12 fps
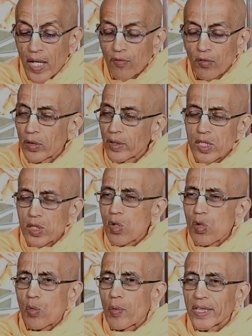So,
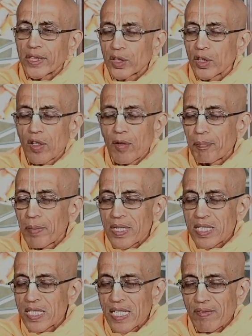therefore, there is no
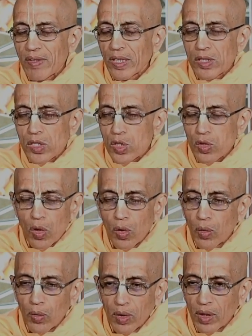question of perceiving the
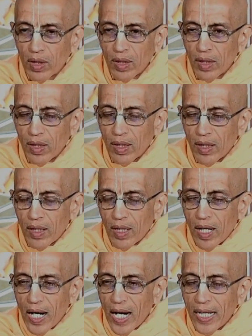soul
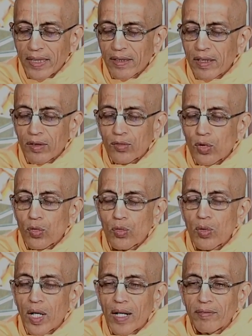
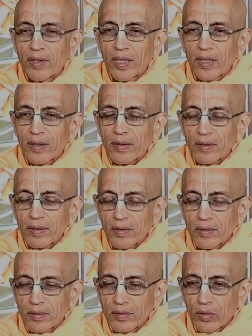either through
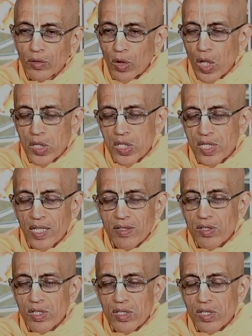our
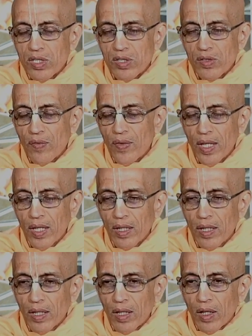gross senses
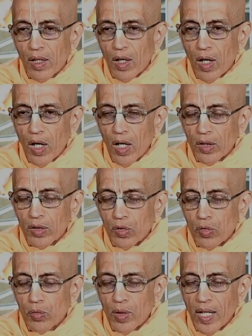
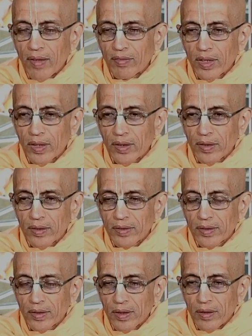or through
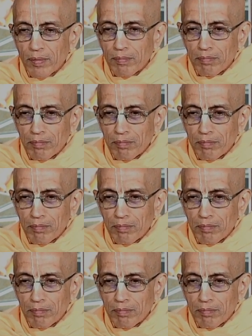our